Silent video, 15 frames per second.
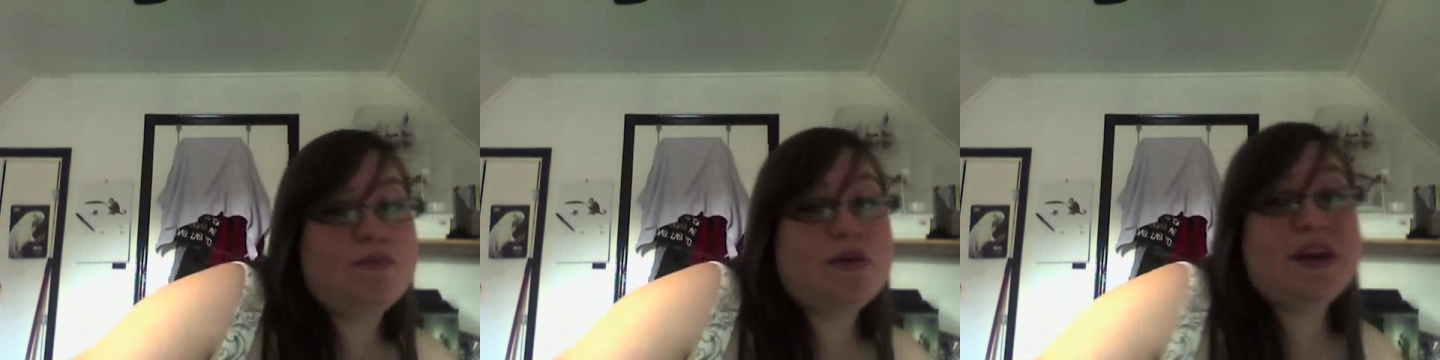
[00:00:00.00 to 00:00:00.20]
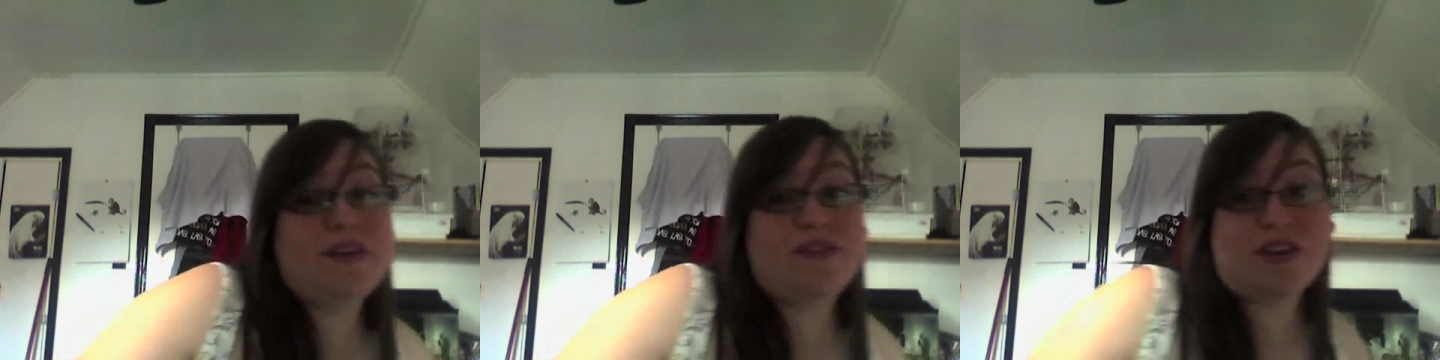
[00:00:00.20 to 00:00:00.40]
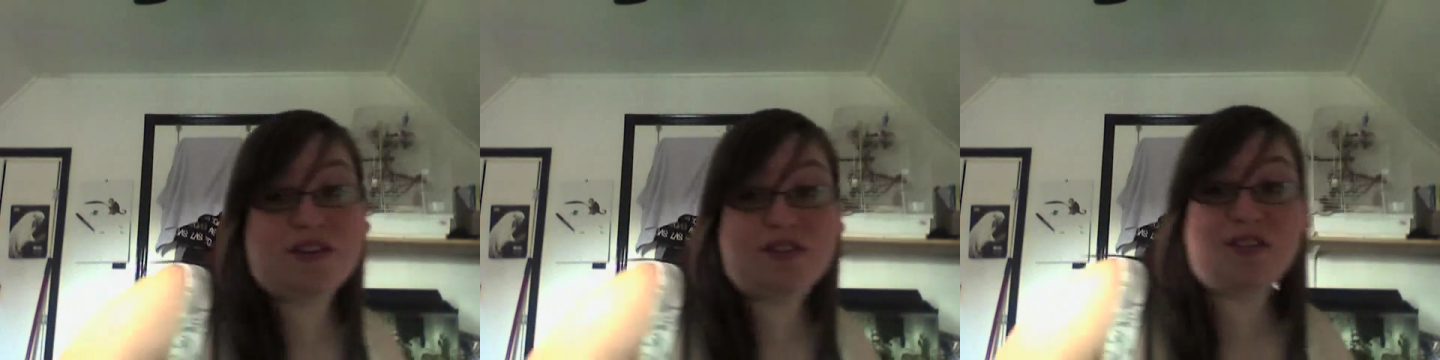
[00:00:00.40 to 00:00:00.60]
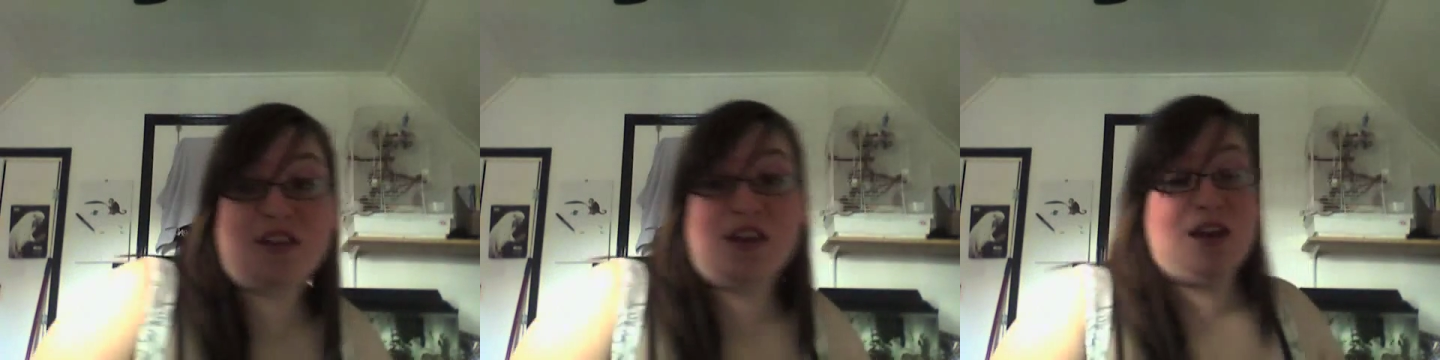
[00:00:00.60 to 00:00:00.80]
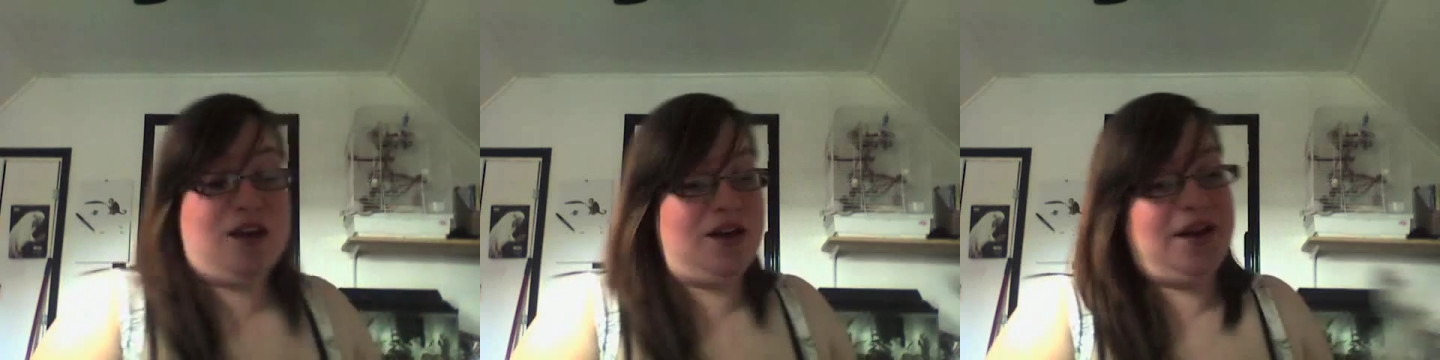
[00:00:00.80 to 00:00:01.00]

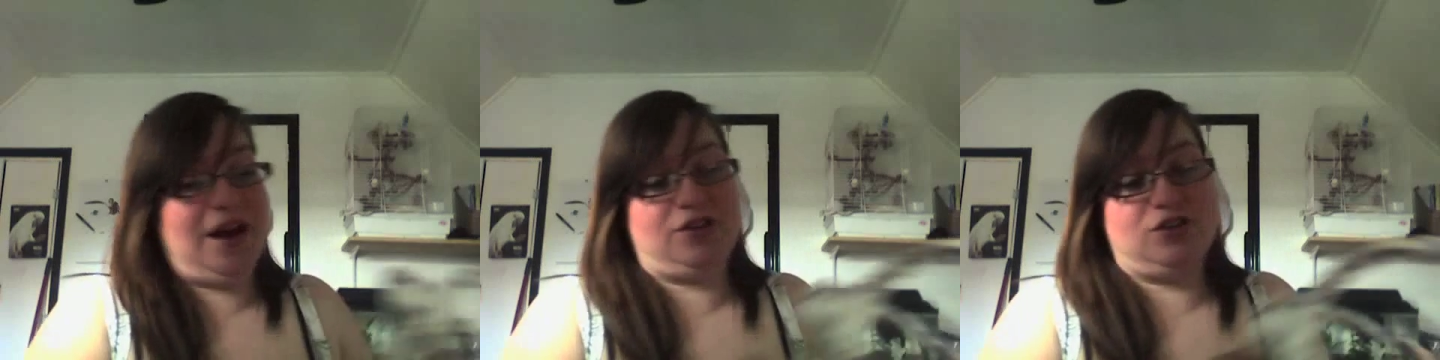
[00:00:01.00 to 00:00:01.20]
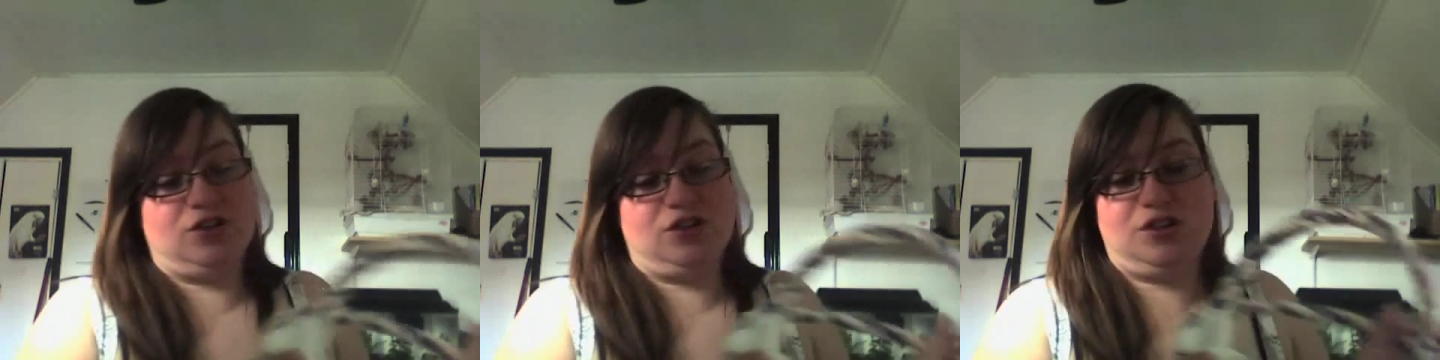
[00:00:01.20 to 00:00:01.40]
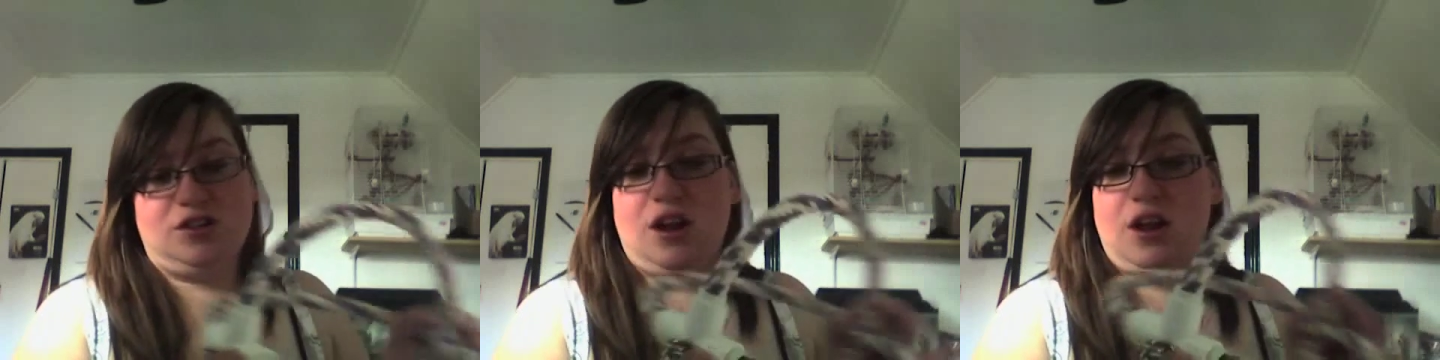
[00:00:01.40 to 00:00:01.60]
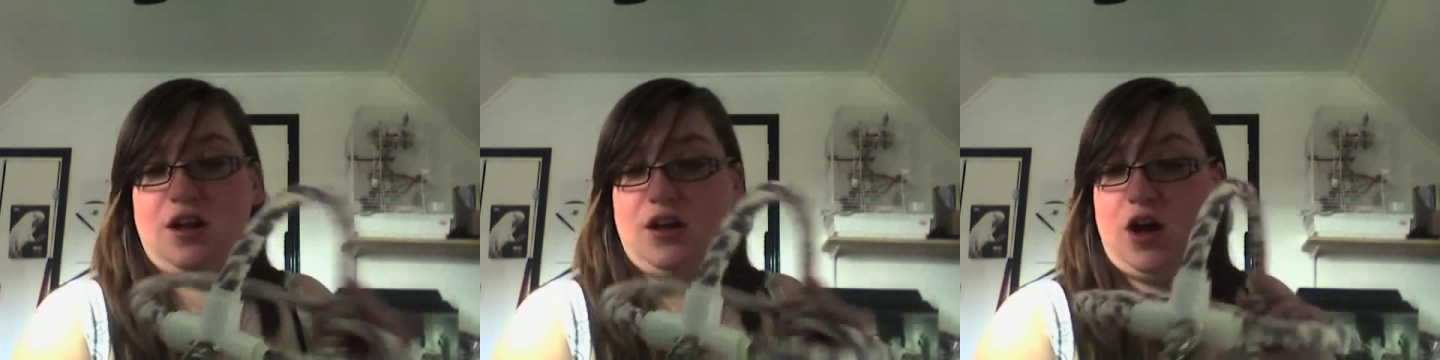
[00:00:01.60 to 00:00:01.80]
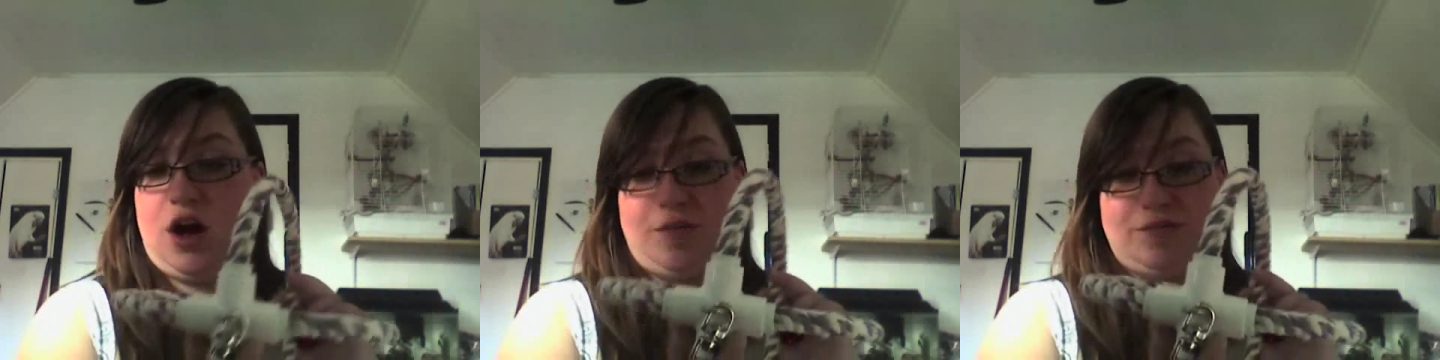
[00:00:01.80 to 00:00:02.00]
PVC connectors
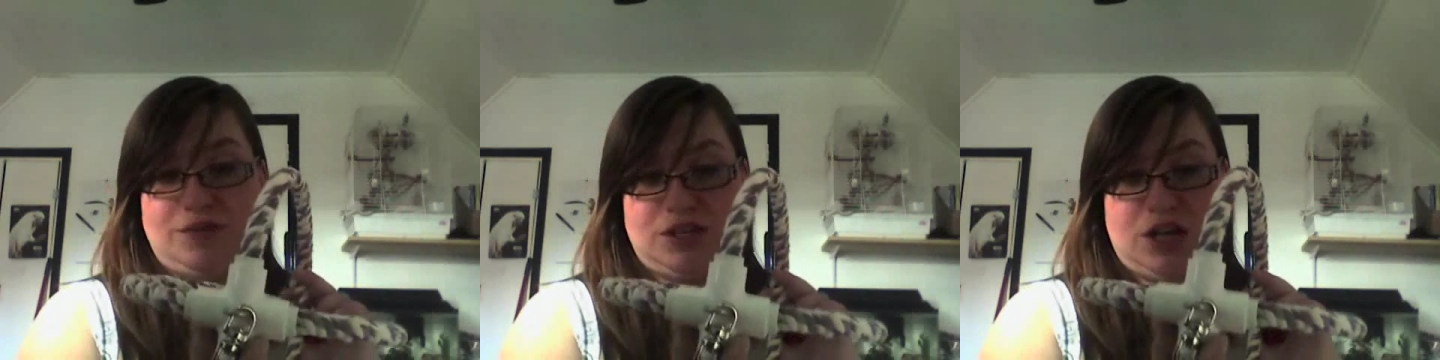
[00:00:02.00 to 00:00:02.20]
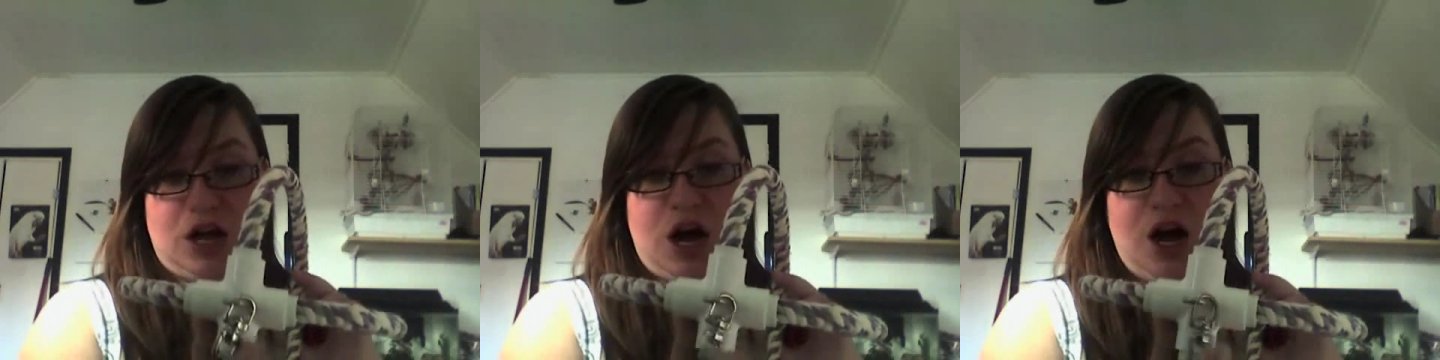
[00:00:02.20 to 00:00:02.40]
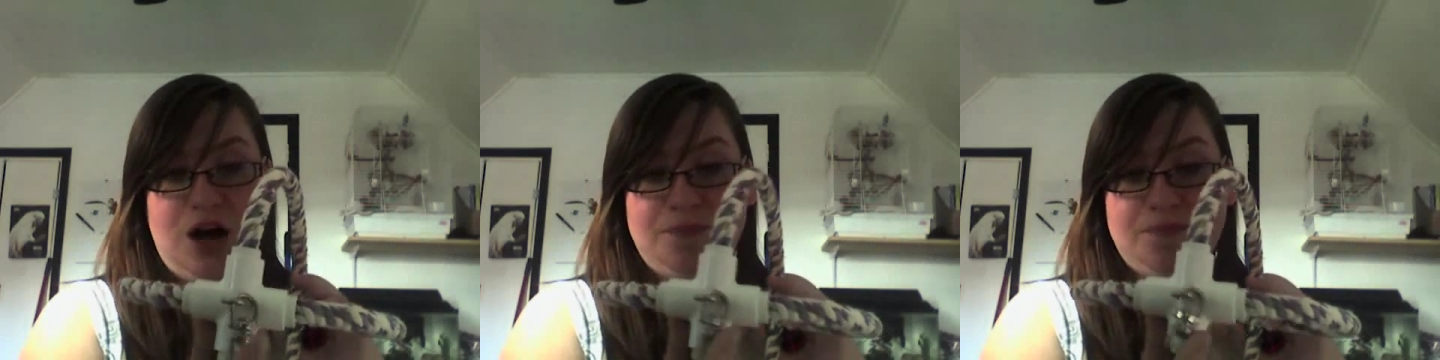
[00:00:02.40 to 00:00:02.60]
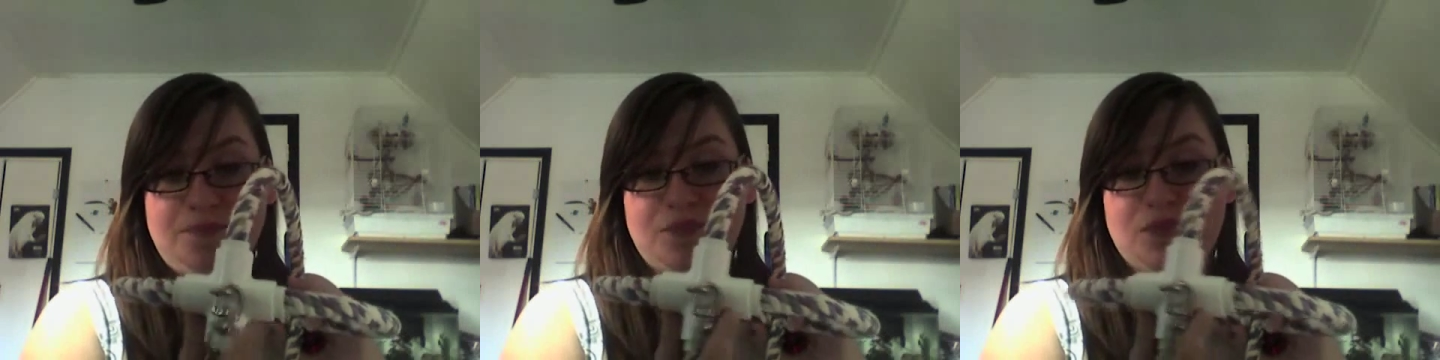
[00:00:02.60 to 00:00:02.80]
from saw,